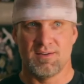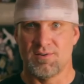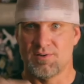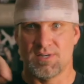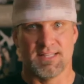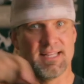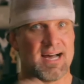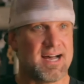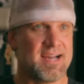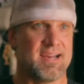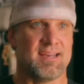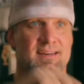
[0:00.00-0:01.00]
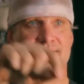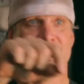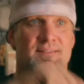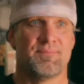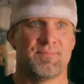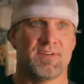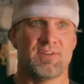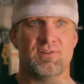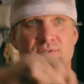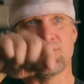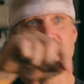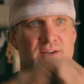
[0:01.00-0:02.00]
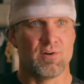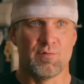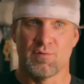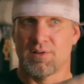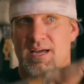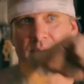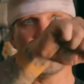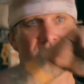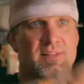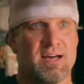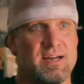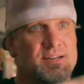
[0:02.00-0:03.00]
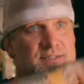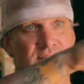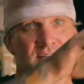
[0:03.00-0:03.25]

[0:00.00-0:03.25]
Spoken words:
you know, a line, and you could like overlap the lines,